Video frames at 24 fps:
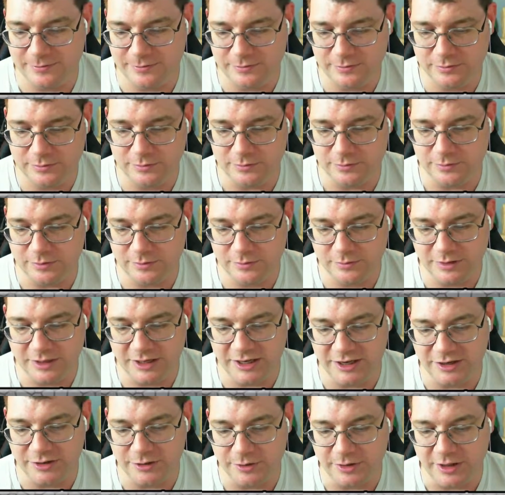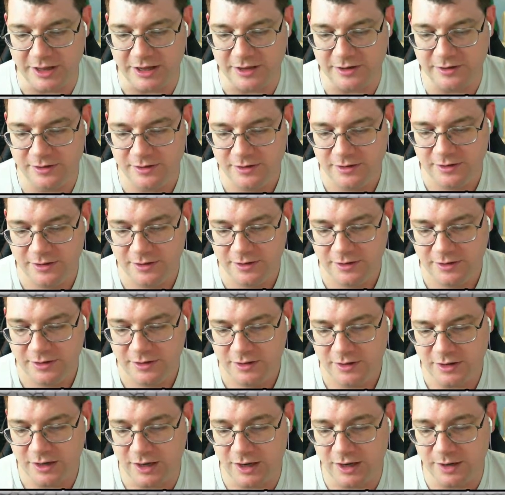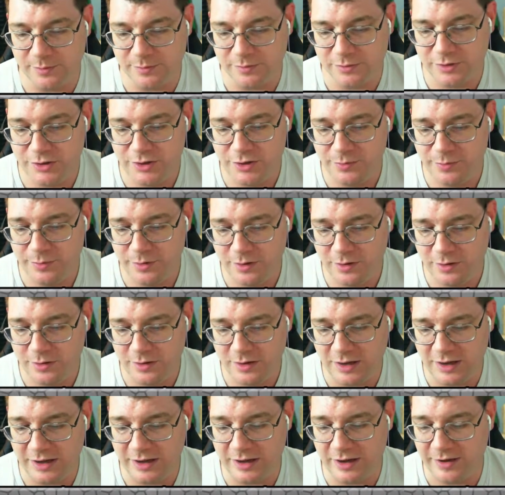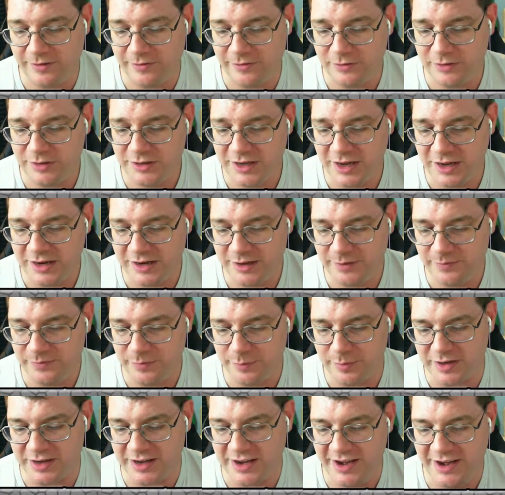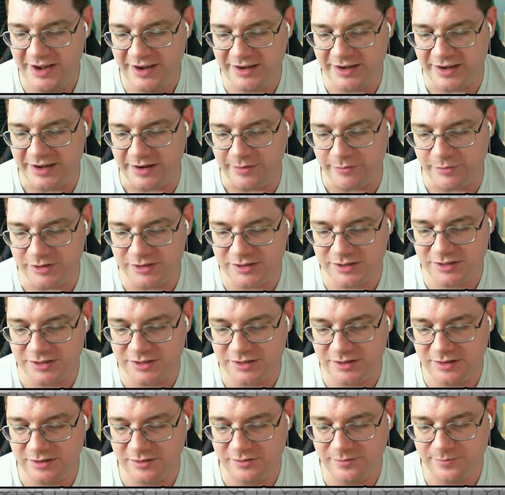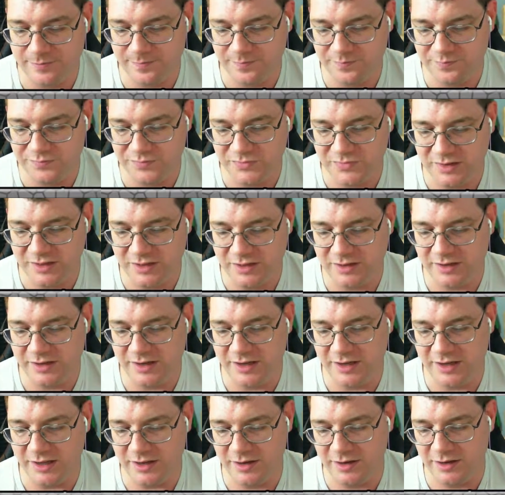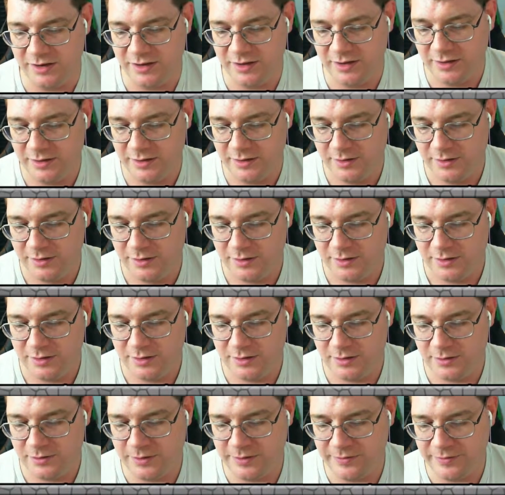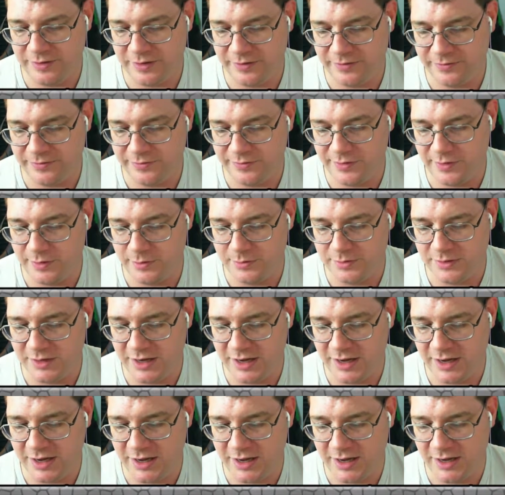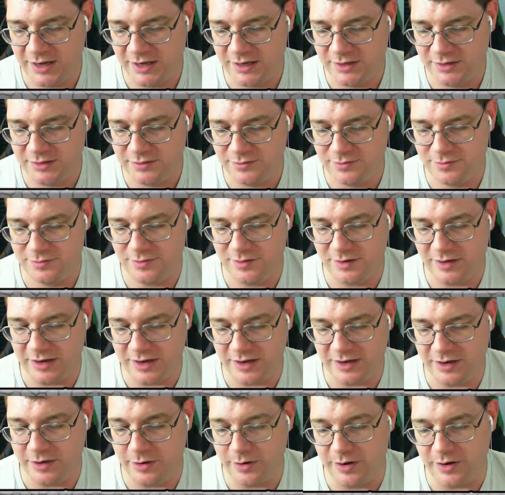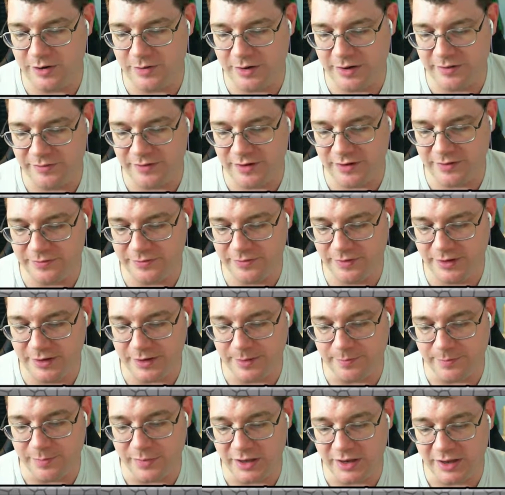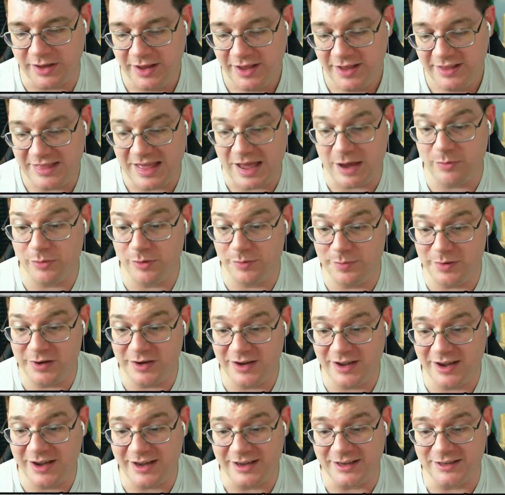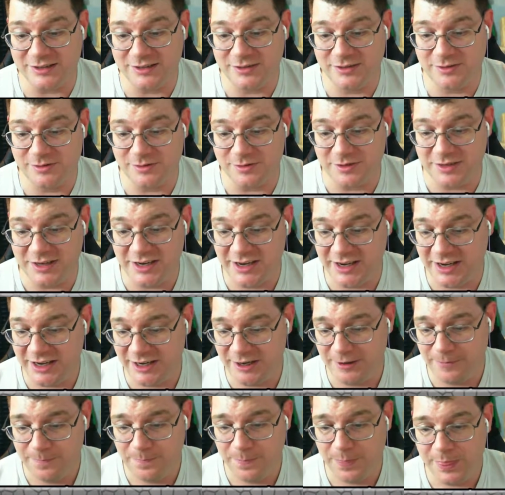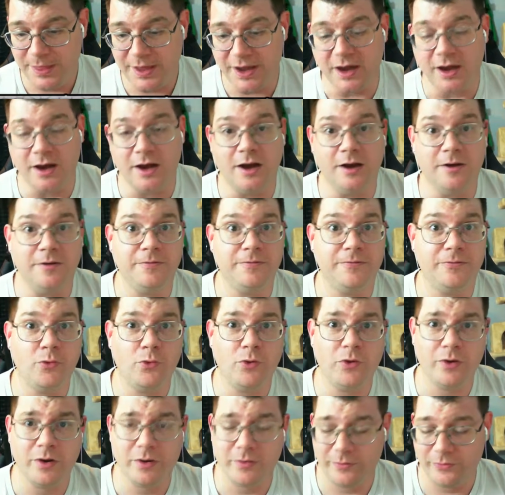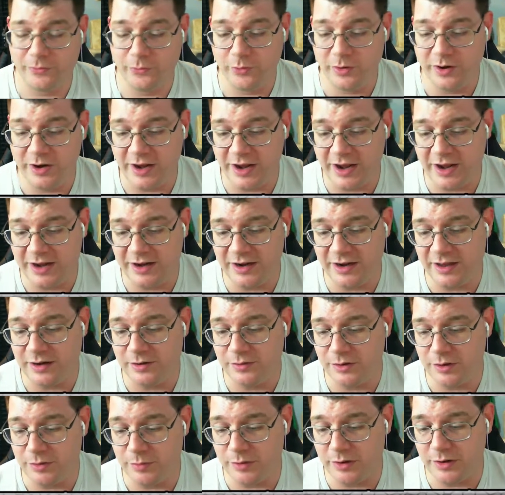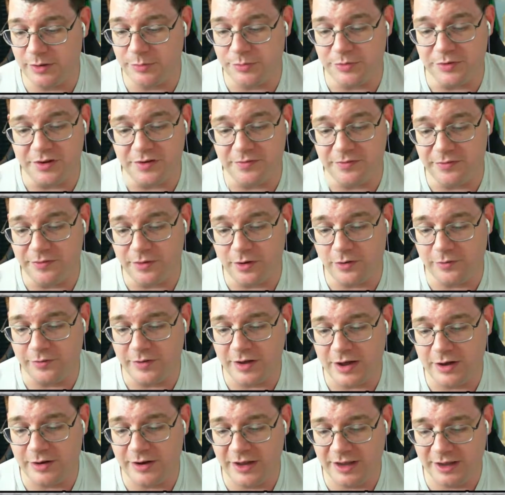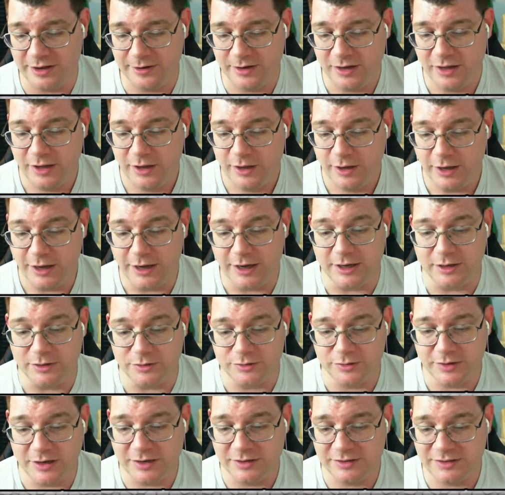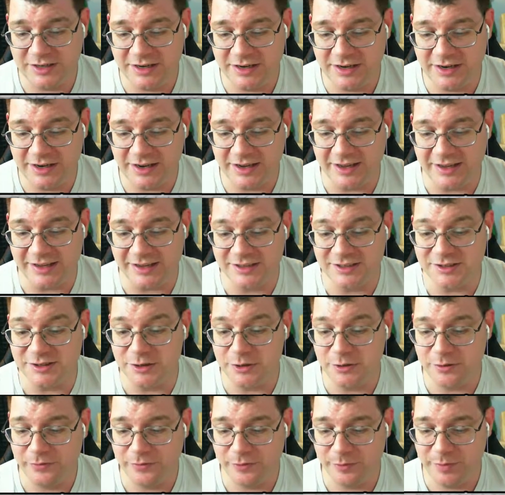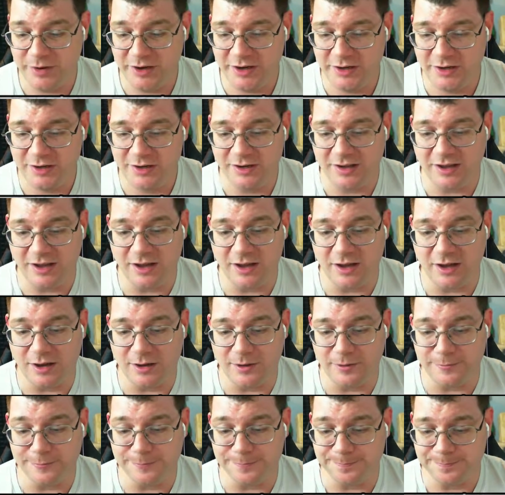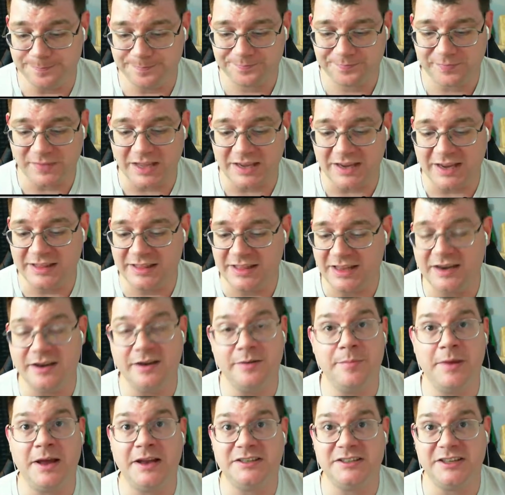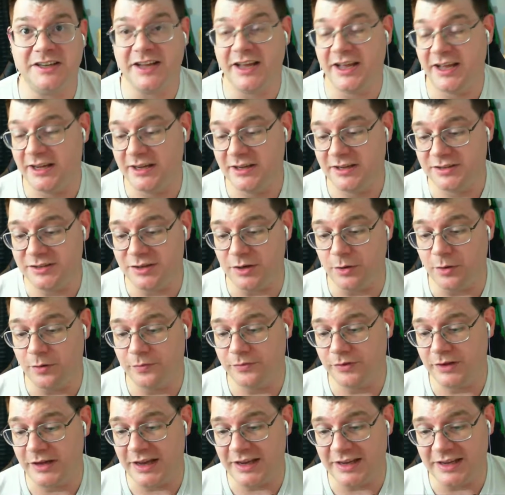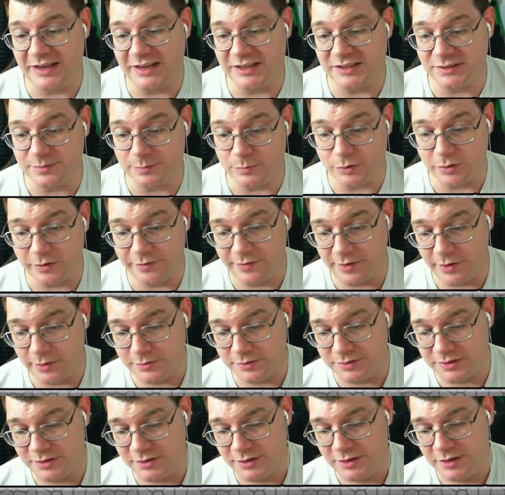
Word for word: I didn't do that. Um, Cuba, I, I've only gotten him from a candy, which, and I don't have enough of those guys. I know I don't have enough of him, but that would be nice. Dratini, uh, 448. I don't know what it would evolve out at. Uh, Drowzee is new for me. Um, I got that in a magic egg, so hopefully I can get some more of those.